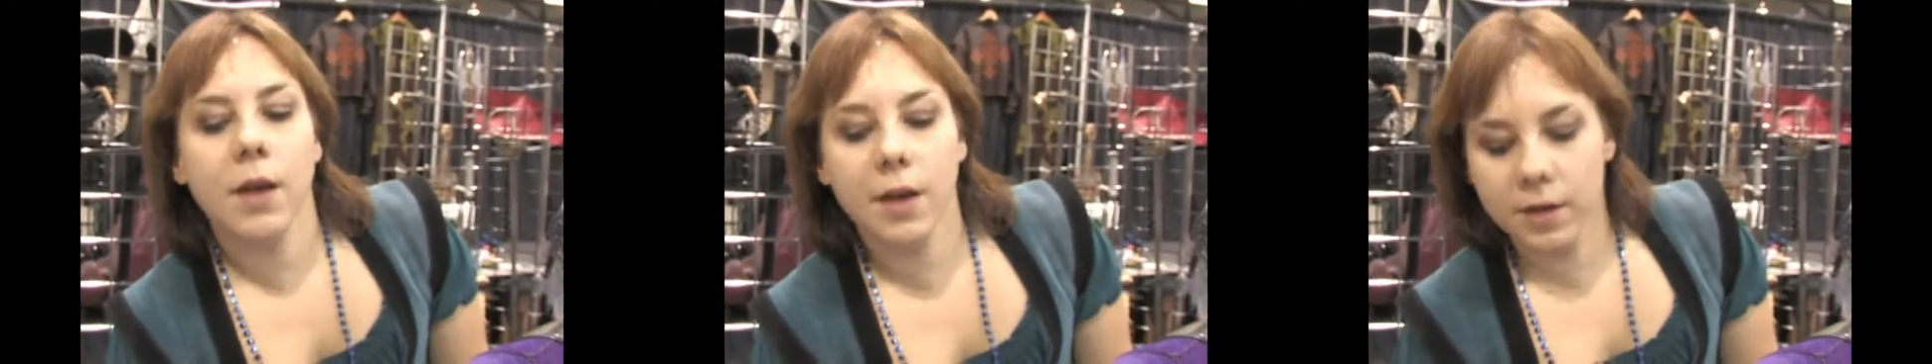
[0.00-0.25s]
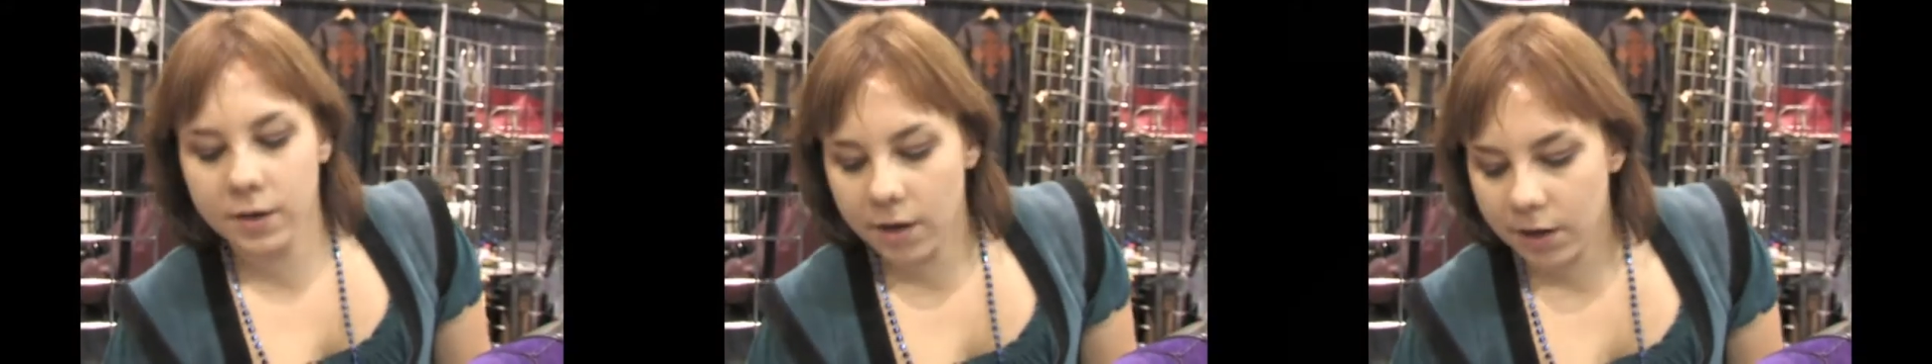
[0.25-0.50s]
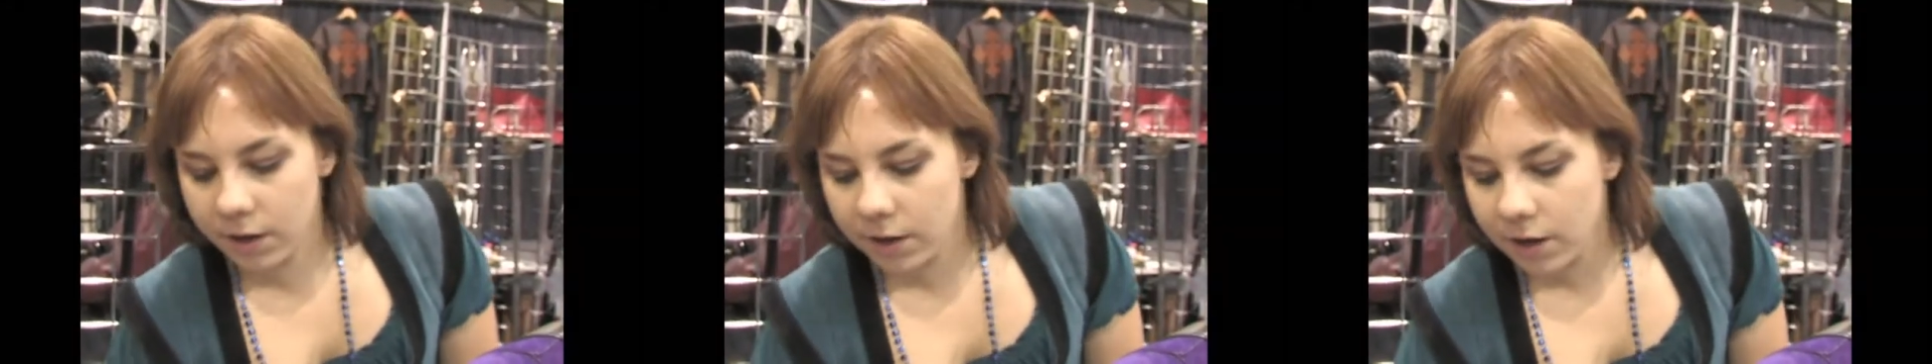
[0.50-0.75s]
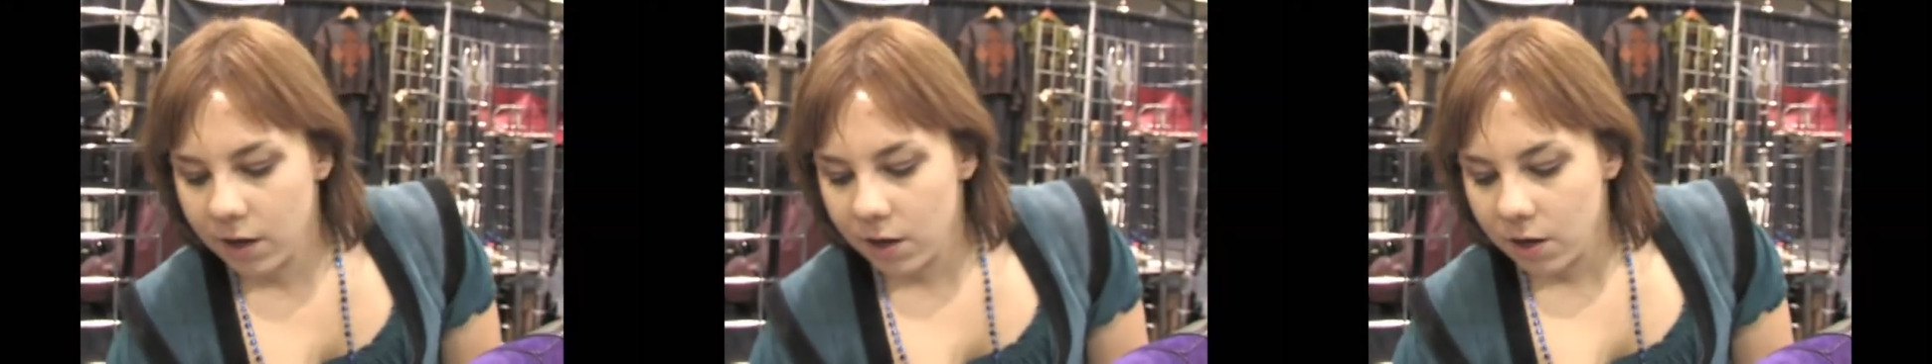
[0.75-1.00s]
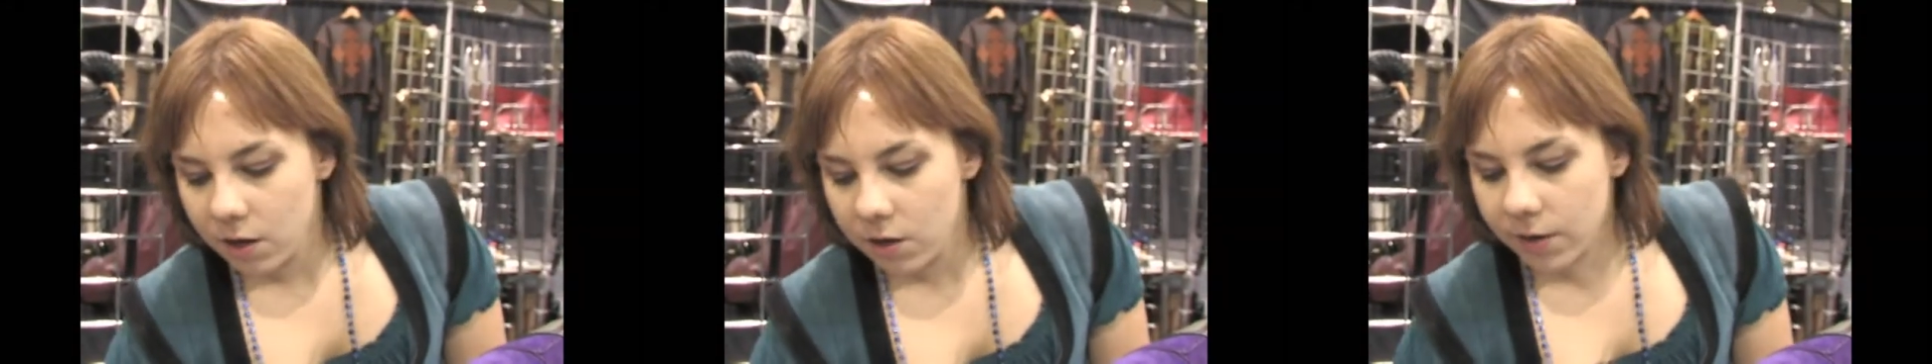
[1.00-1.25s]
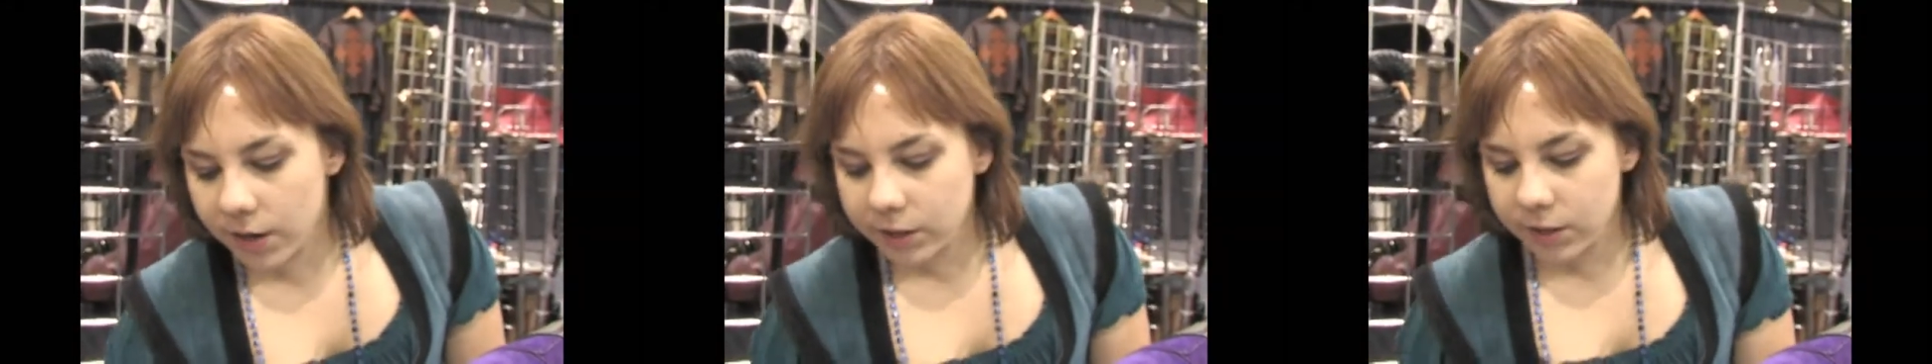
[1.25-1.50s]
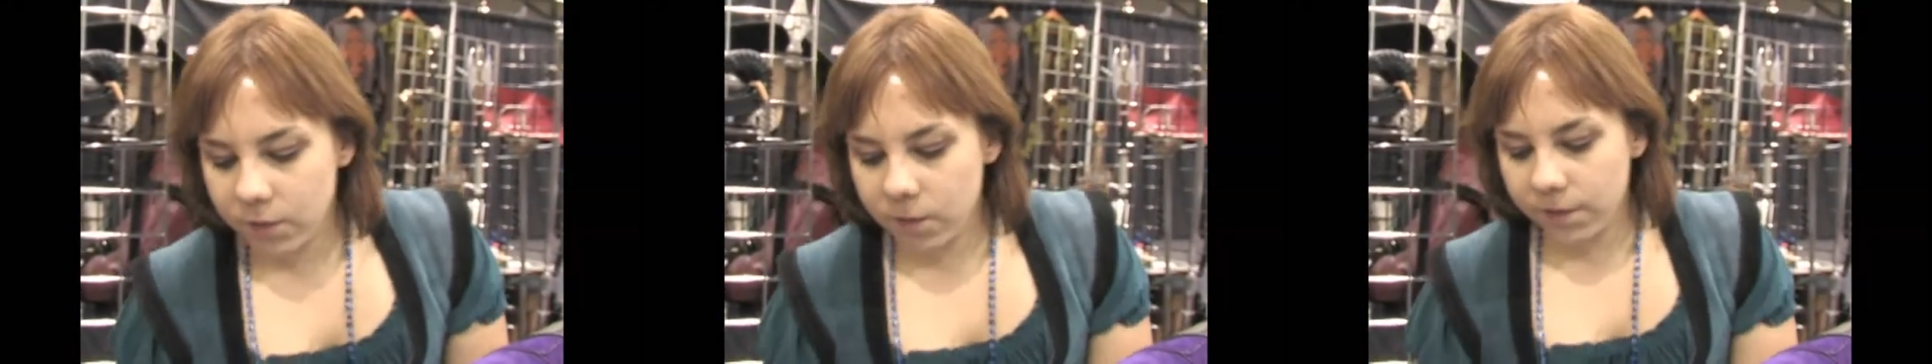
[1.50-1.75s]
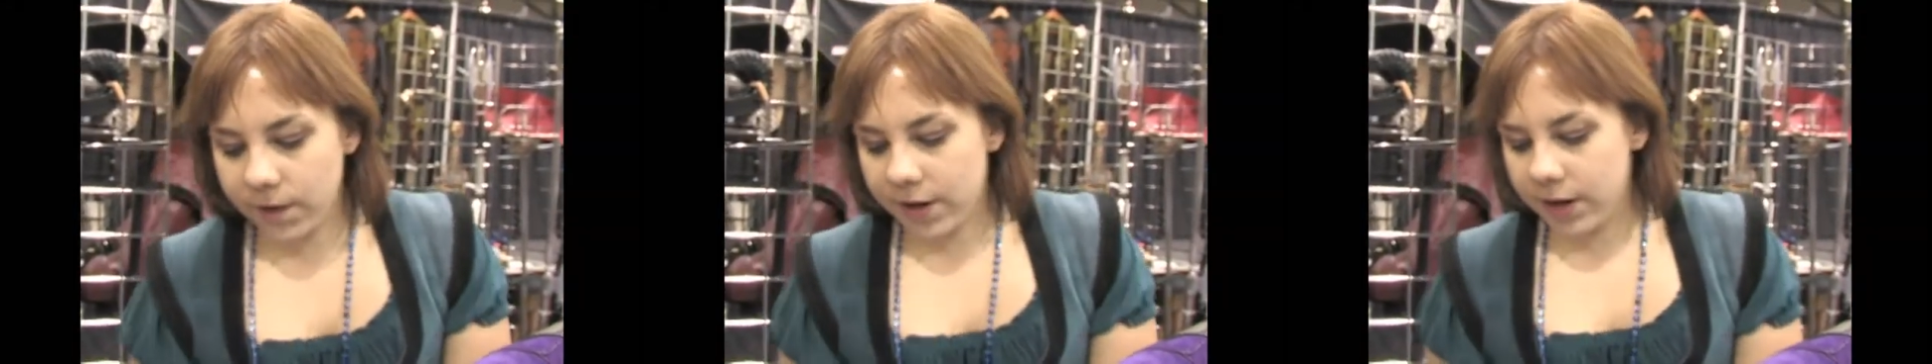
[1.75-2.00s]
And uh, you actually
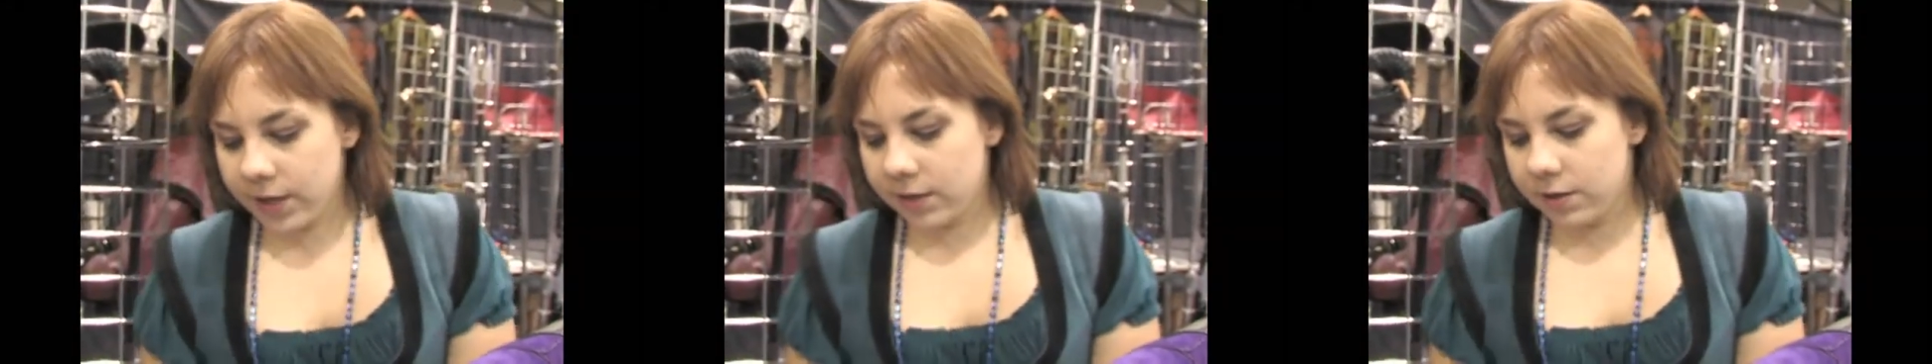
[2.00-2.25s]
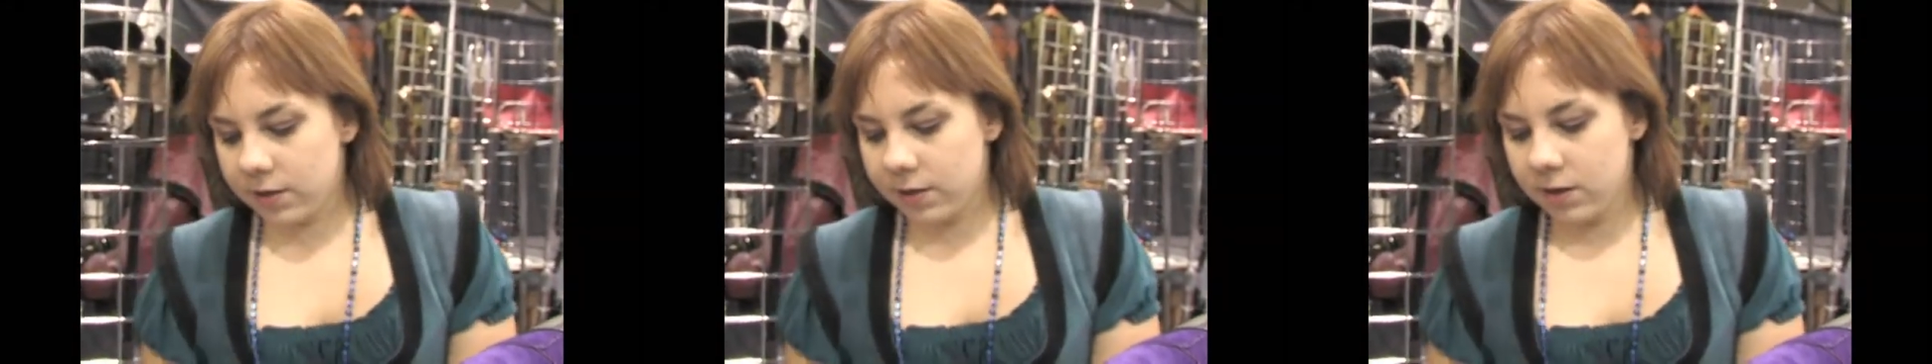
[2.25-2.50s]
will find